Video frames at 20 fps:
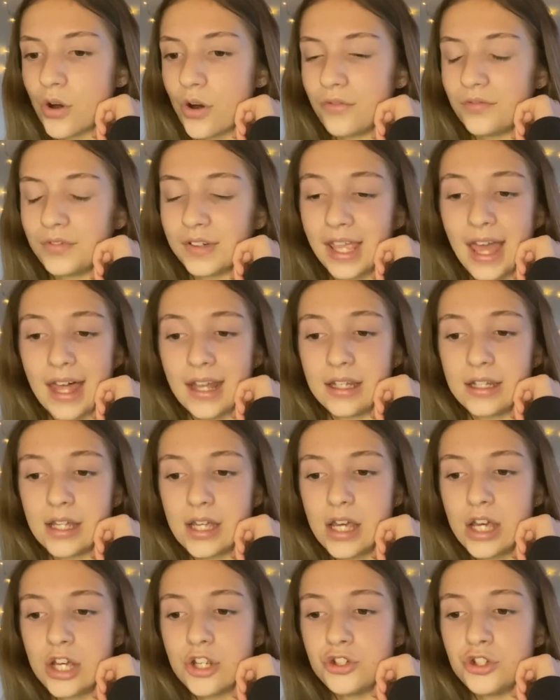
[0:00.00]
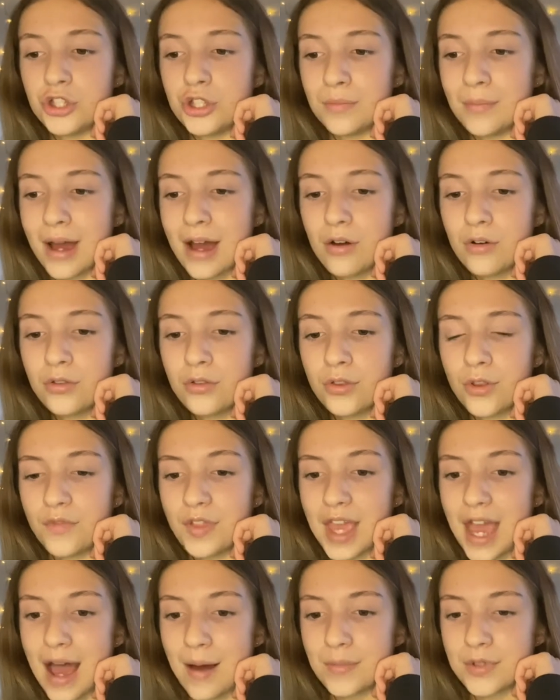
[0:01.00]
off again to the mouth of
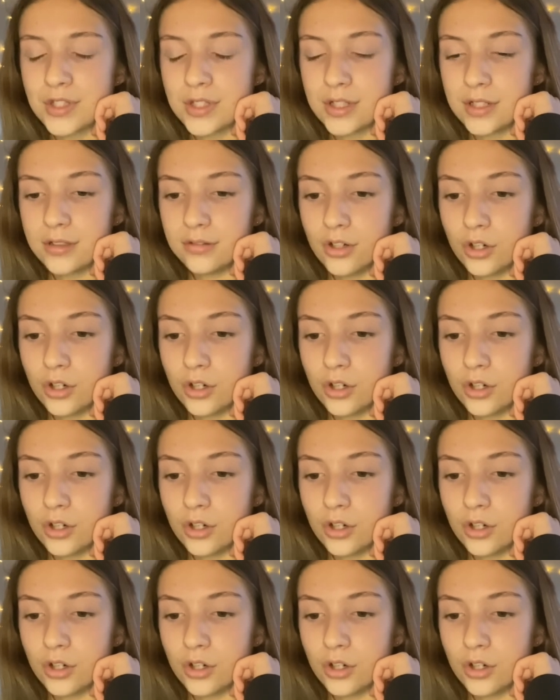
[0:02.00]
the Amazon,